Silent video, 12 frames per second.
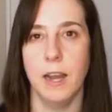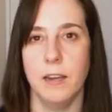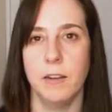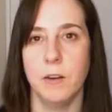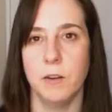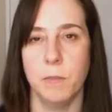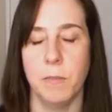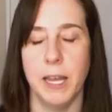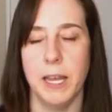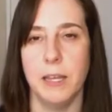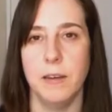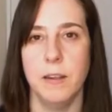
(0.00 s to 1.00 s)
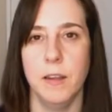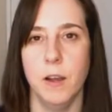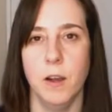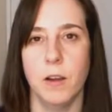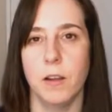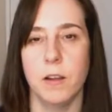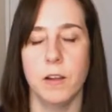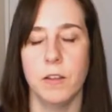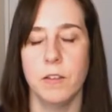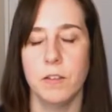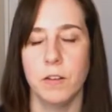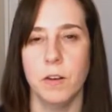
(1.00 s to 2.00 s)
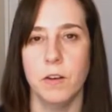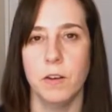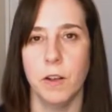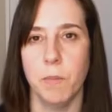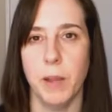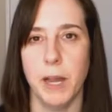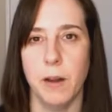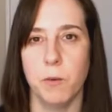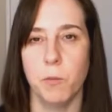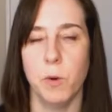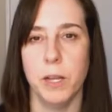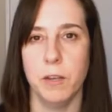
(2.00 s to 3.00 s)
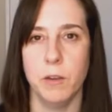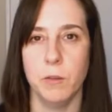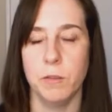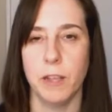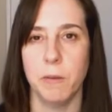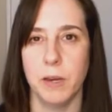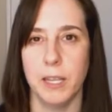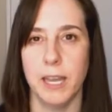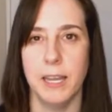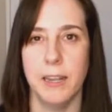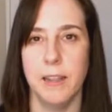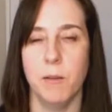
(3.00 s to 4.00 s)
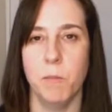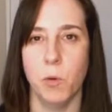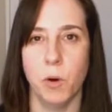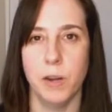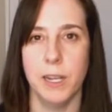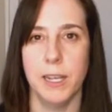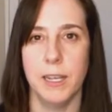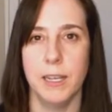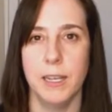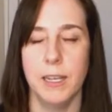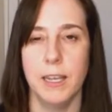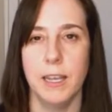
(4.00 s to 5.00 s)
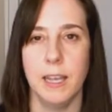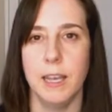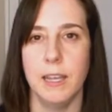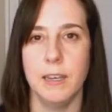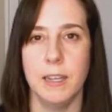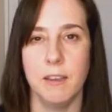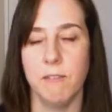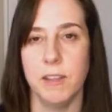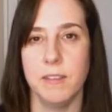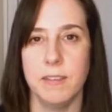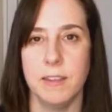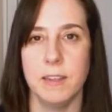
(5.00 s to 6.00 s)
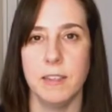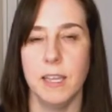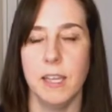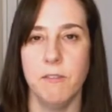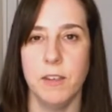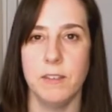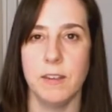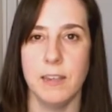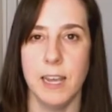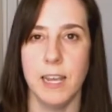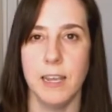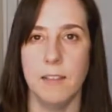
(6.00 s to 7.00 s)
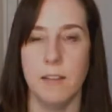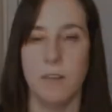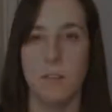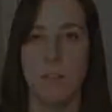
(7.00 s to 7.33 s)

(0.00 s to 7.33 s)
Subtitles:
I'd go to bed concerned about what news I would get in the morning. And even still, even today, they're